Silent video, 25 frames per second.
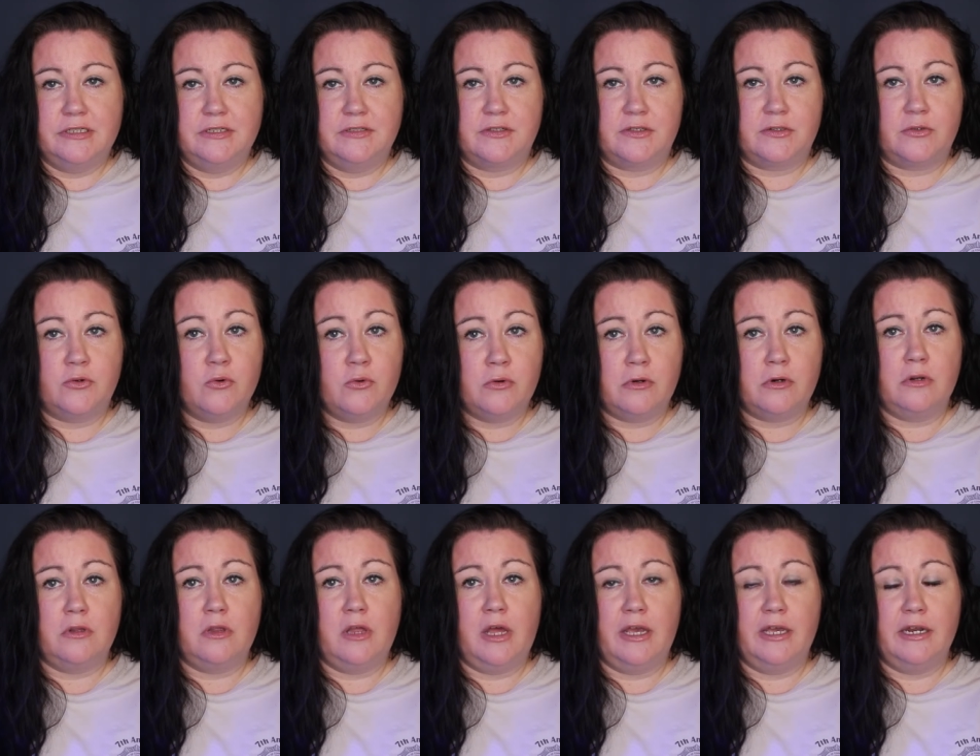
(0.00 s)
eats
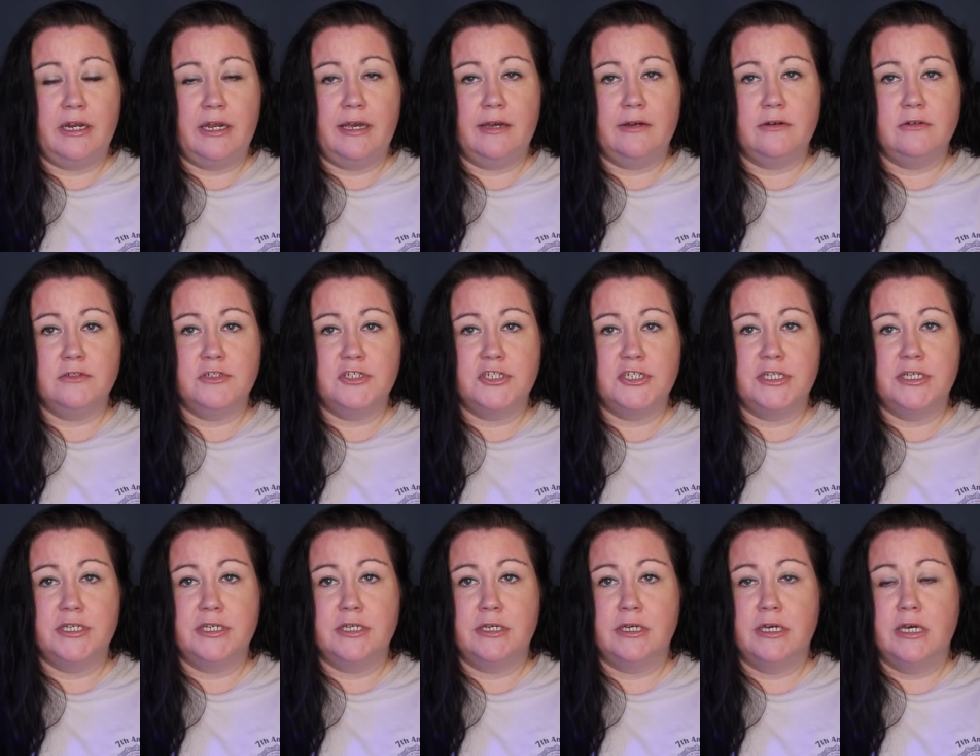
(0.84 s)
coralline
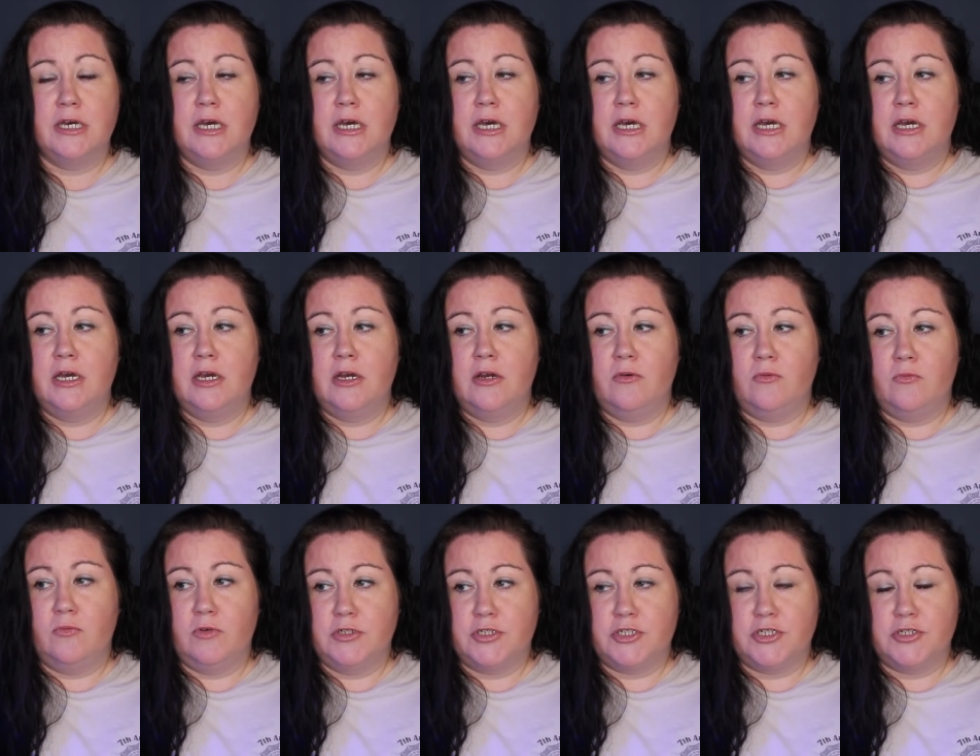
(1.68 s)
algae,
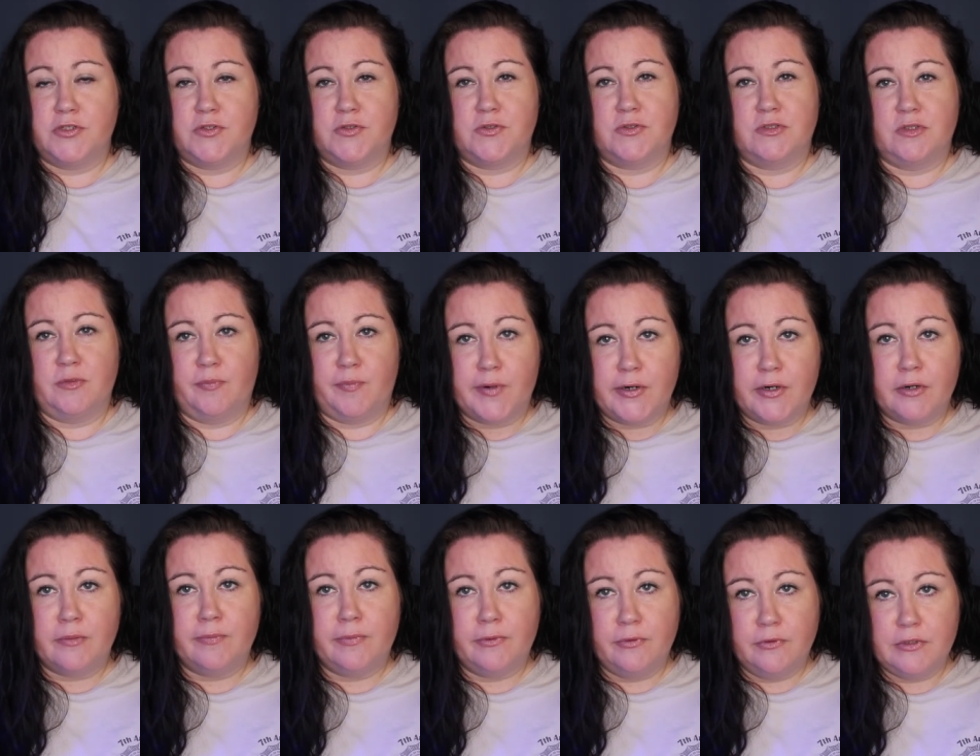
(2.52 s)
which is the
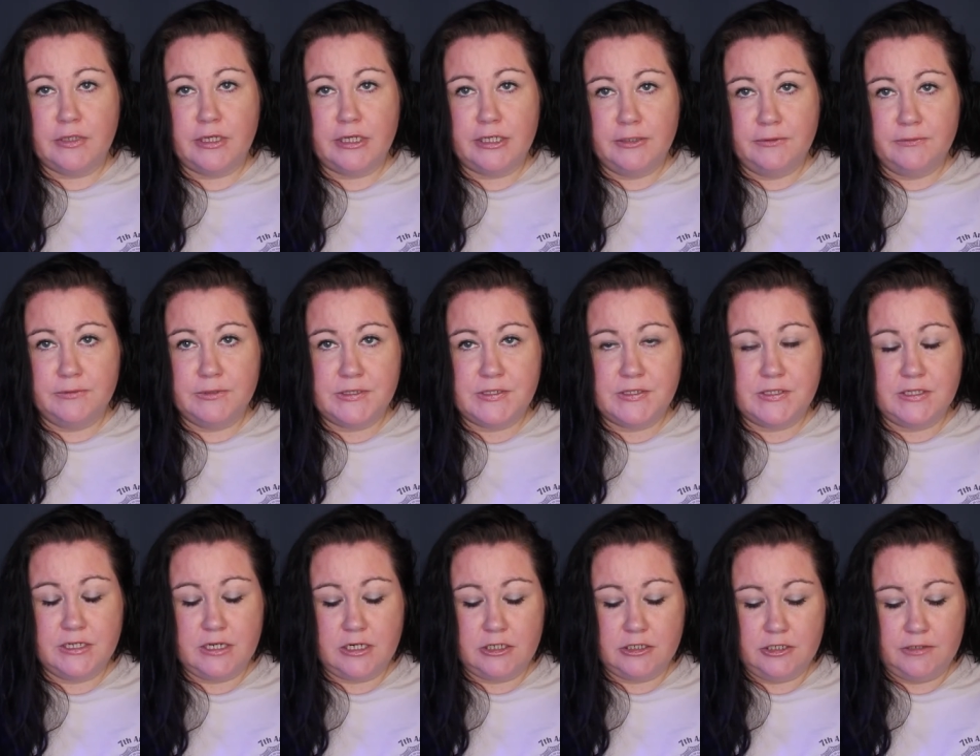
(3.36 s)
purple that you would
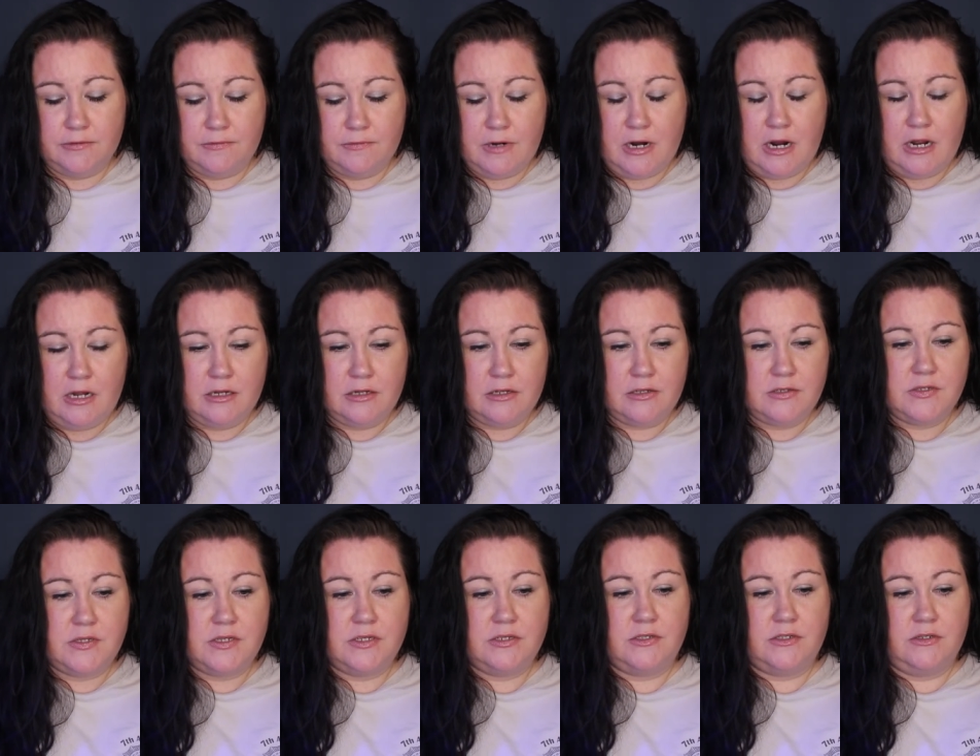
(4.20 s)
see on your
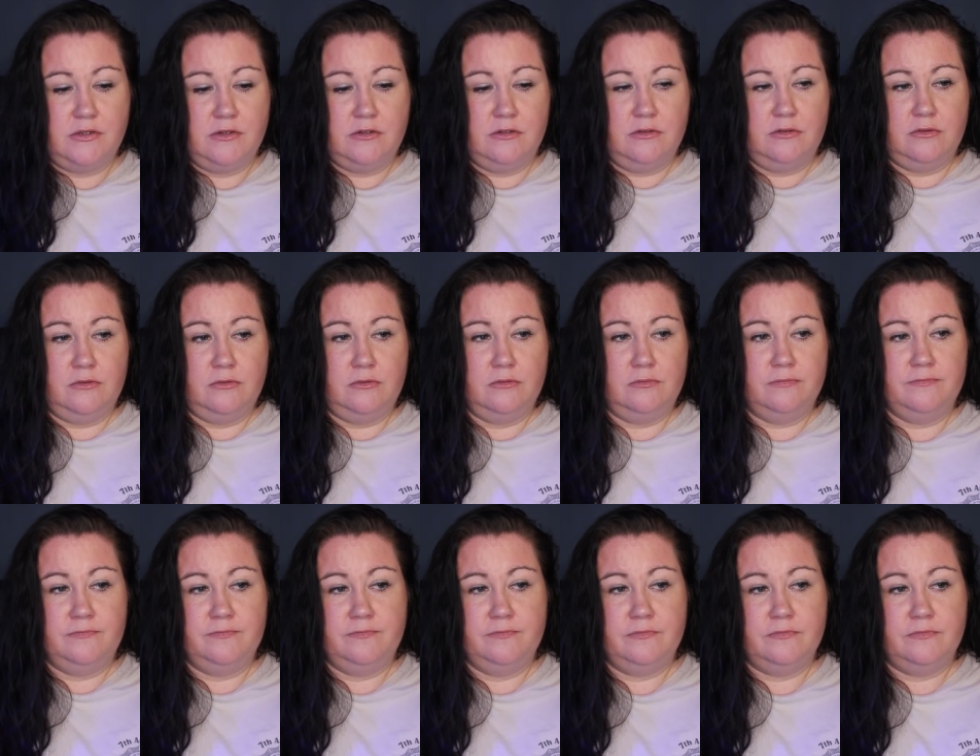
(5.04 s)
rocks. So